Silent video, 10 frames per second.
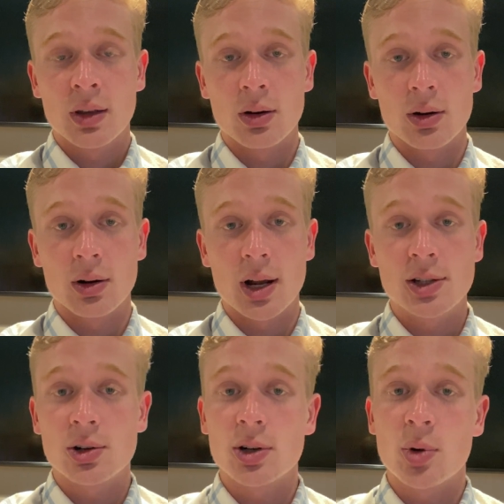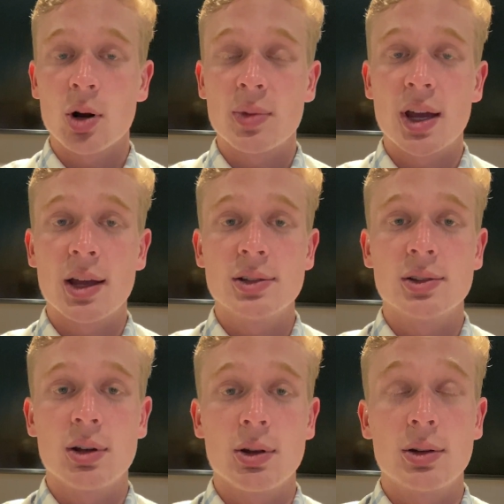Our HR department has
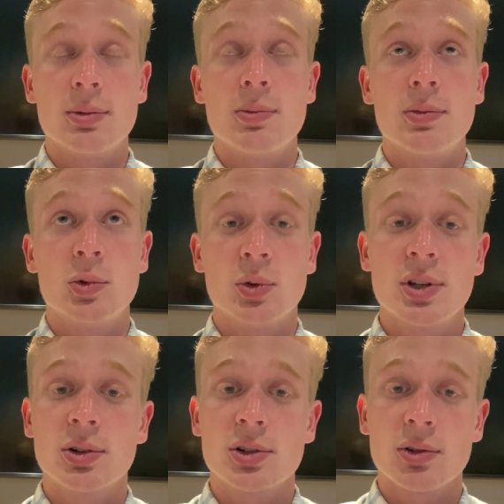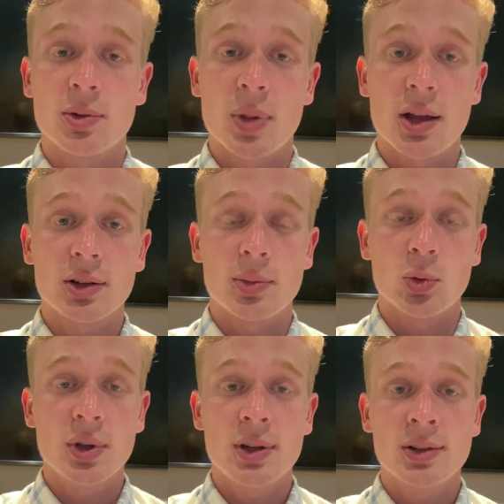done research over the past couple
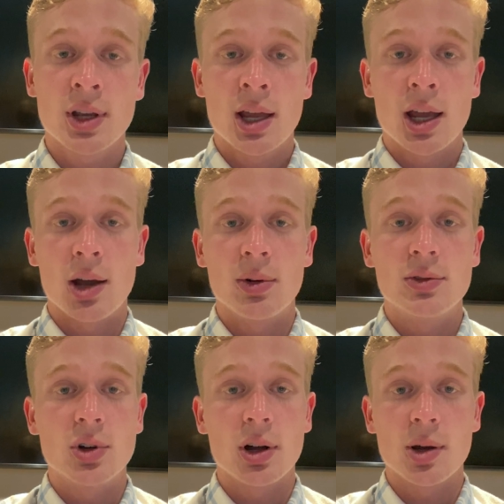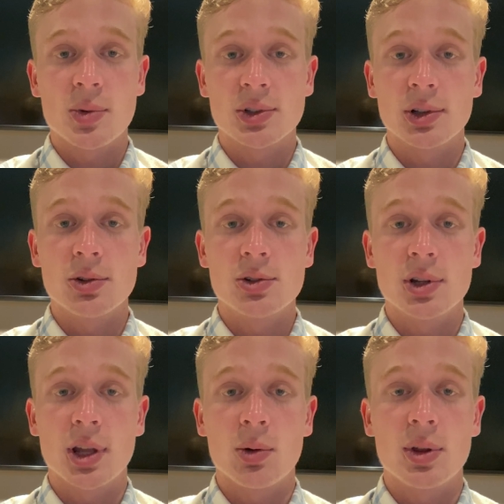weeks, and we've drawn up a
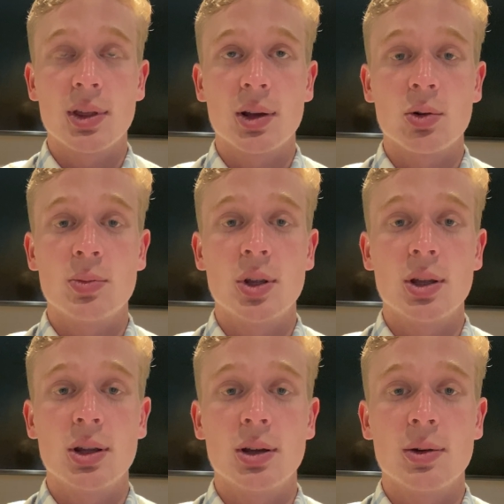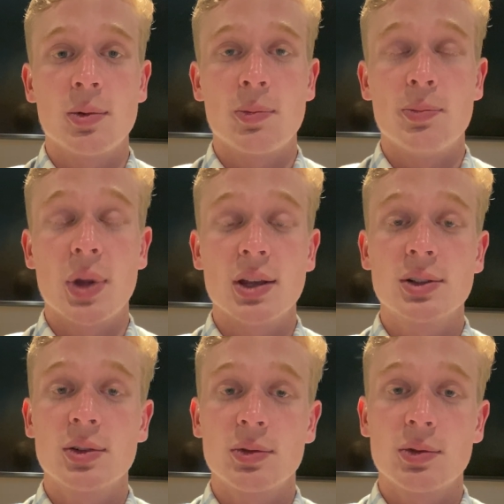solution that we think would be
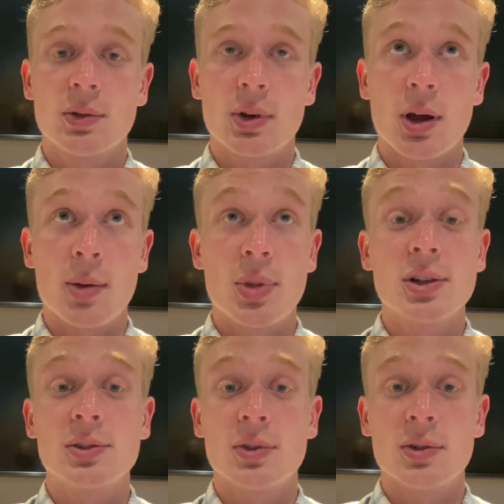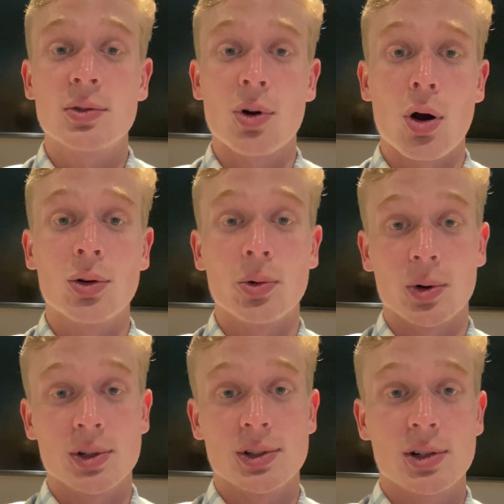a best fit for our
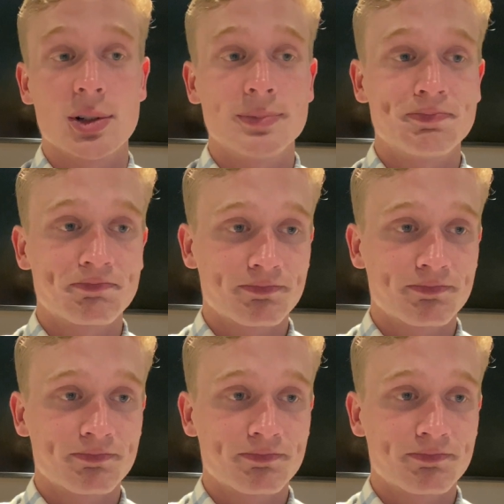organization.